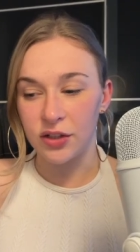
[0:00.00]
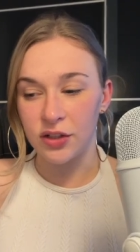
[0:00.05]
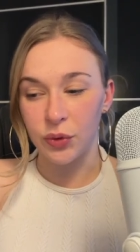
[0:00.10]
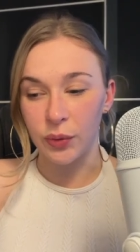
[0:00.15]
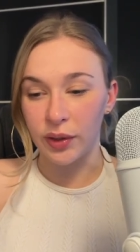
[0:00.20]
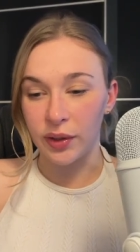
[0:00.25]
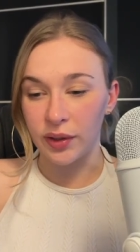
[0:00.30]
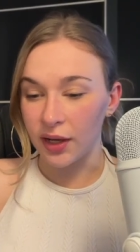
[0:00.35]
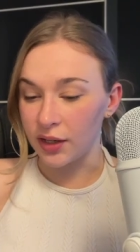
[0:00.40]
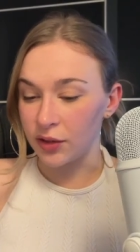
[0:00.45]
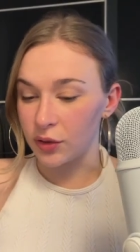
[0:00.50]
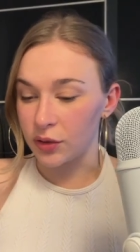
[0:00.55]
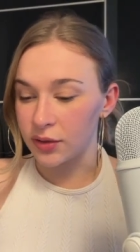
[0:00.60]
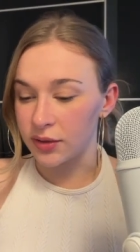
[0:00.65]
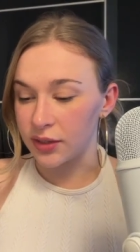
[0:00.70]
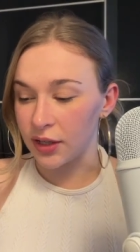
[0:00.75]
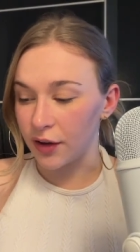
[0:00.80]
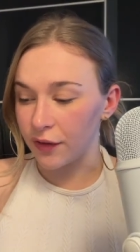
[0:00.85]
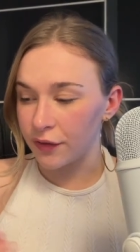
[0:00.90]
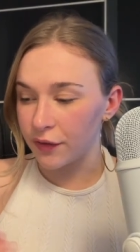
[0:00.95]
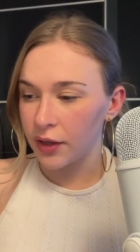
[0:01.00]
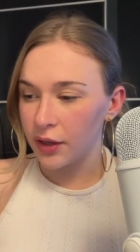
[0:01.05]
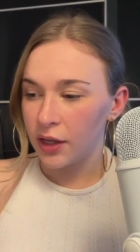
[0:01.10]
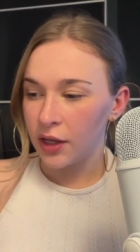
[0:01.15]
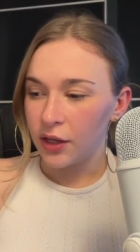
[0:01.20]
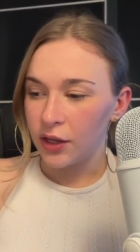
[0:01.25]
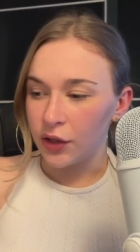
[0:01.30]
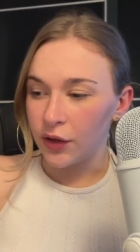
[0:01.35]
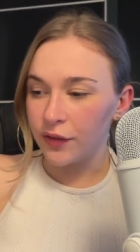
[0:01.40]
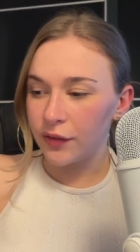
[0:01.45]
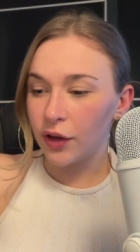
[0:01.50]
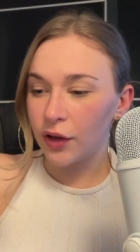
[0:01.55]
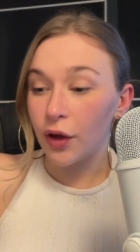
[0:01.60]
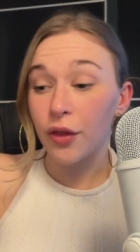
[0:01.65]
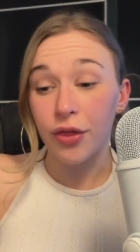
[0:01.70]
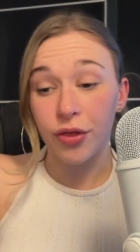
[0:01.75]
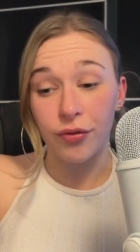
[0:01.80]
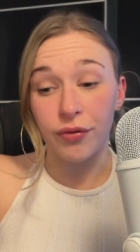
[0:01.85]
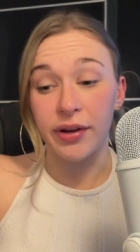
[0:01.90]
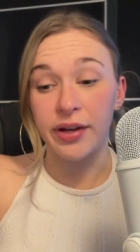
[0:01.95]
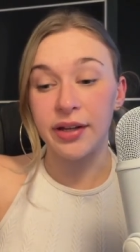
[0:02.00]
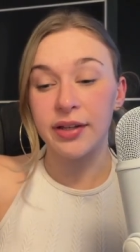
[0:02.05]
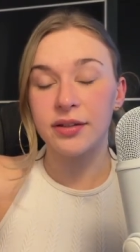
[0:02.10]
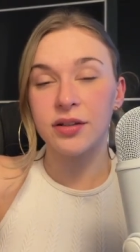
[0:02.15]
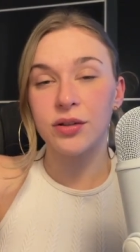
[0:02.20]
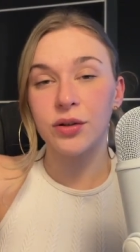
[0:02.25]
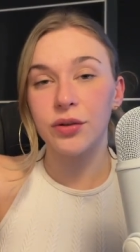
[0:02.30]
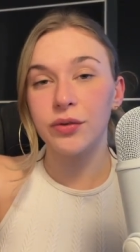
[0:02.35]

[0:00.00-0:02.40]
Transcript: to align yourself. You have a lot of threes in your